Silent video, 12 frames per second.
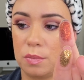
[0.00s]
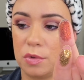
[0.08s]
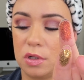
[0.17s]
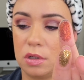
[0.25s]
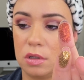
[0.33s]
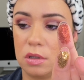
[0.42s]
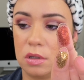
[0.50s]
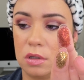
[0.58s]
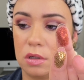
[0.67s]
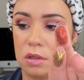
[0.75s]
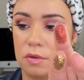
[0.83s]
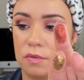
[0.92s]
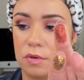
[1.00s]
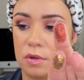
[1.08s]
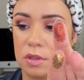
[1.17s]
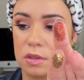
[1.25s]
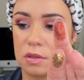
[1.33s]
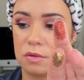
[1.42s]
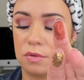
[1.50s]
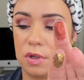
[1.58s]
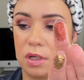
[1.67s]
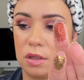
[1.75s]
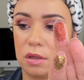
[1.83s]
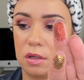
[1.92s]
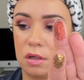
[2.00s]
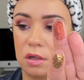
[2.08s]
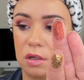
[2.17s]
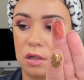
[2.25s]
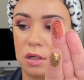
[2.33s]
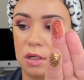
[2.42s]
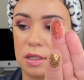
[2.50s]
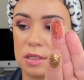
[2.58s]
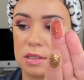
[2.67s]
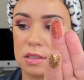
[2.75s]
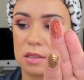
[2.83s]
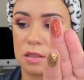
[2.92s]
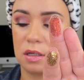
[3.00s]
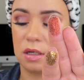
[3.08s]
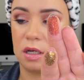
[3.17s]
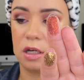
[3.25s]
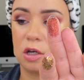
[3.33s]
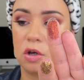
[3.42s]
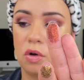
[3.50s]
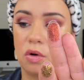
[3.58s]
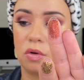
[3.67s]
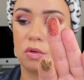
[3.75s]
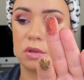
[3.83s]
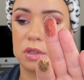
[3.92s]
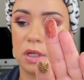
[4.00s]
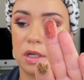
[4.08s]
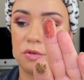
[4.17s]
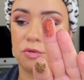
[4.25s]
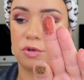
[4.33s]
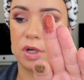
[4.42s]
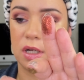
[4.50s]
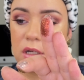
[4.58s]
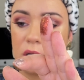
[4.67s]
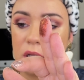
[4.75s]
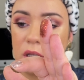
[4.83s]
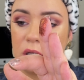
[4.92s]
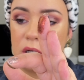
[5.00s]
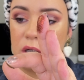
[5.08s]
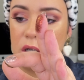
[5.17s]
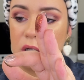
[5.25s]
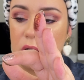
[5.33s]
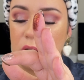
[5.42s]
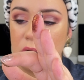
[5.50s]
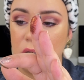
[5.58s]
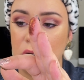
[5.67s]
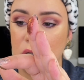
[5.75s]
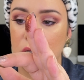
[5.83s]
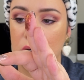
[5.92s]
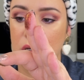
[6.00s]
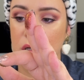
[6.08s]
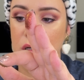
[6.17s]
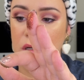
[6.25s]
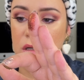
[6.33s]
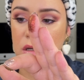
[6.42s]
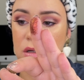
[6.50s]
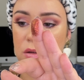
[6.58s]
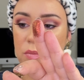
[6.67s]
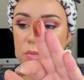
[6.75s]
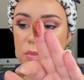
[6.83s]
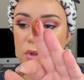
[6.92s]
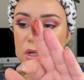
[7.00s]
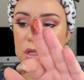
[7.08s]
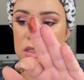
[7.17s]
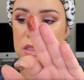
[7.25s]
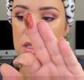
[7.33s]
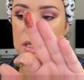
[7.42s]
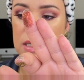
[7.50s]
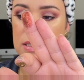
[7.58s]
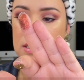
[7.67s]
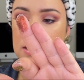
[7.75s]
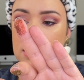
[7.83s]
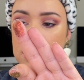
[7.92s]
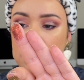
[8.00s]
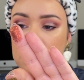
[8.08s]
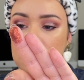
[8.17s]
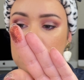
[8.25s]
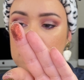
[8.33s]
on, focus right there. It's a gold and red glitter, but it's like a